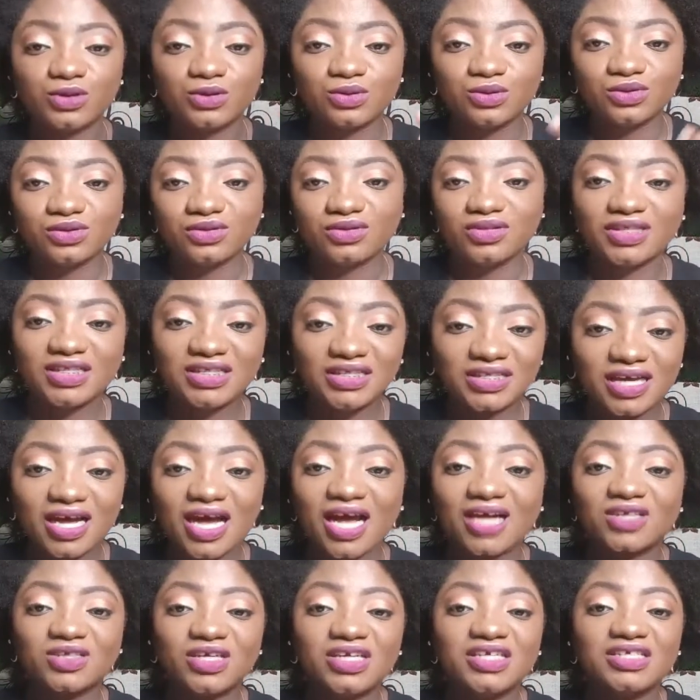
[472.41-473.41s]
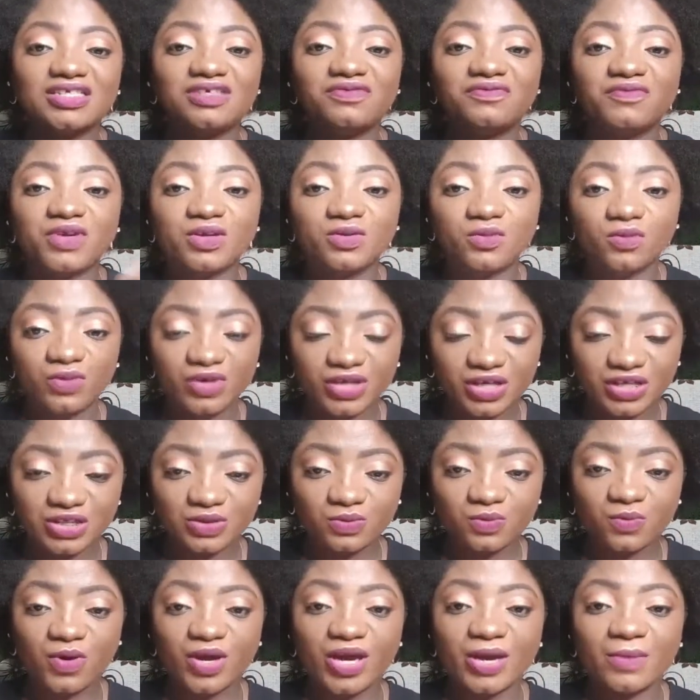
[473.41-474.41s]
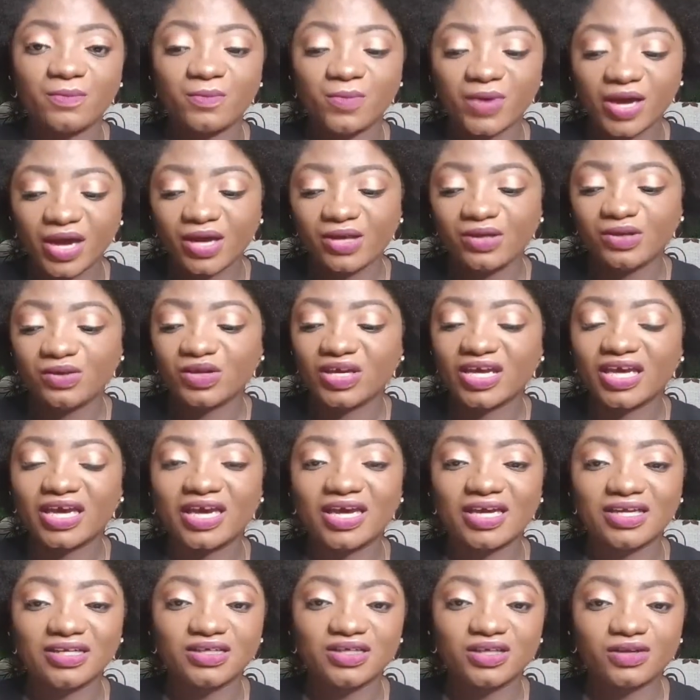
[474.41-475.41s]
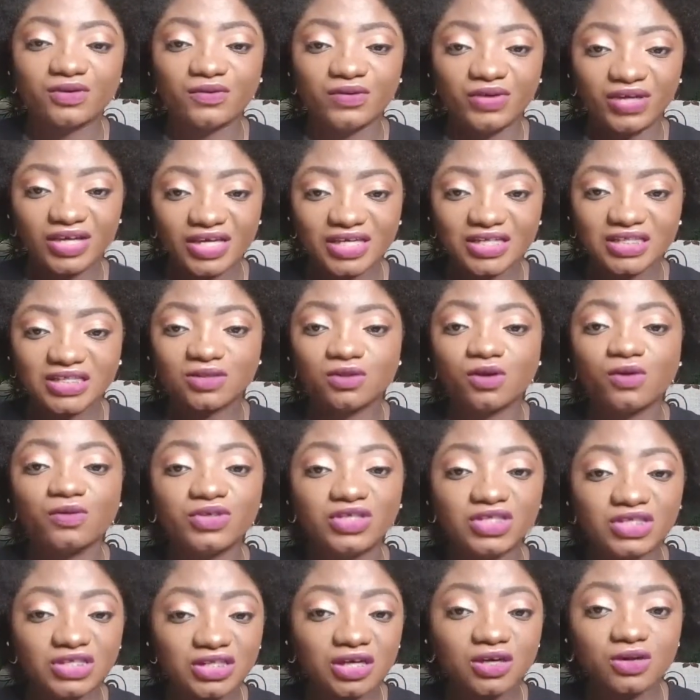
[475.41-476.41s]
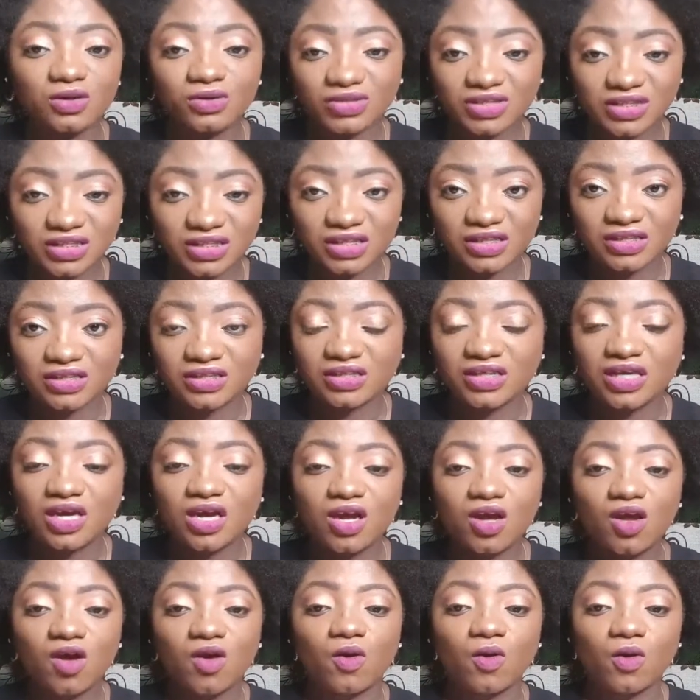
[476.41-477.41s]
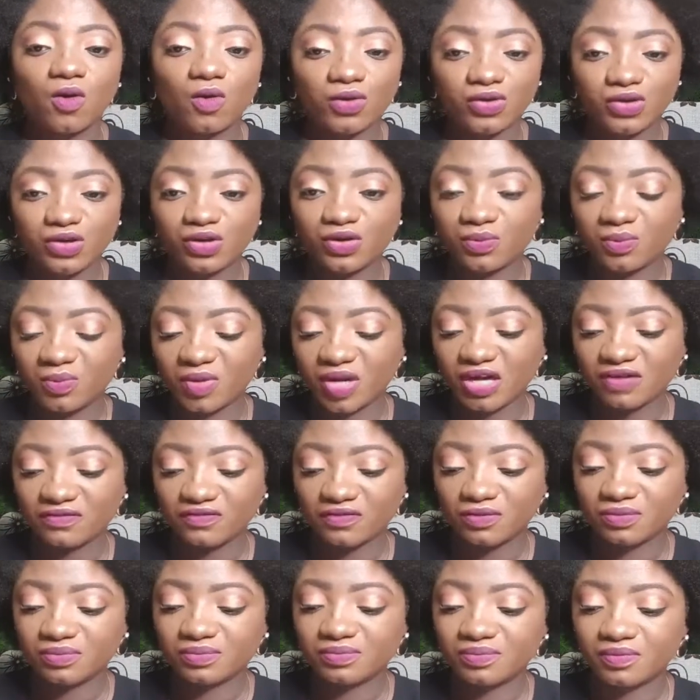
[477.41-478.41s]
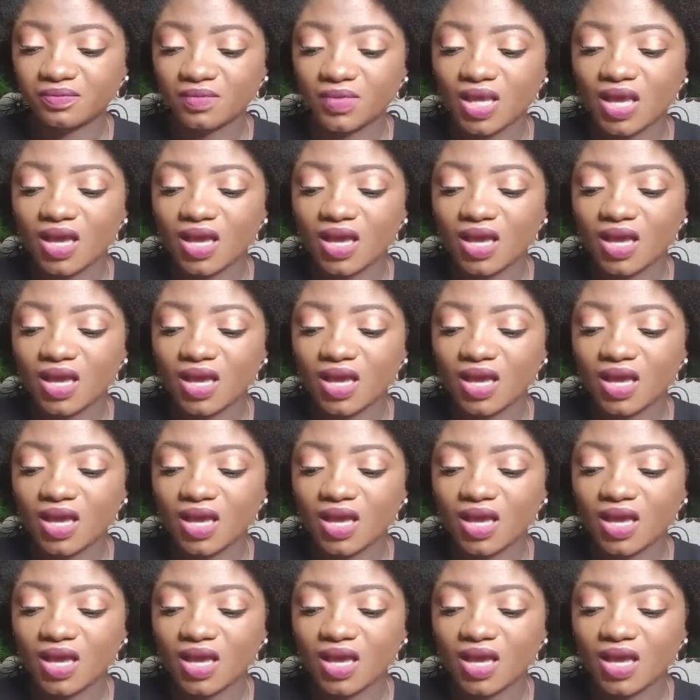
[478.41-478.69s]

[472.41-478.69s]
So these are actually different ways whereby you can create original content on your platform.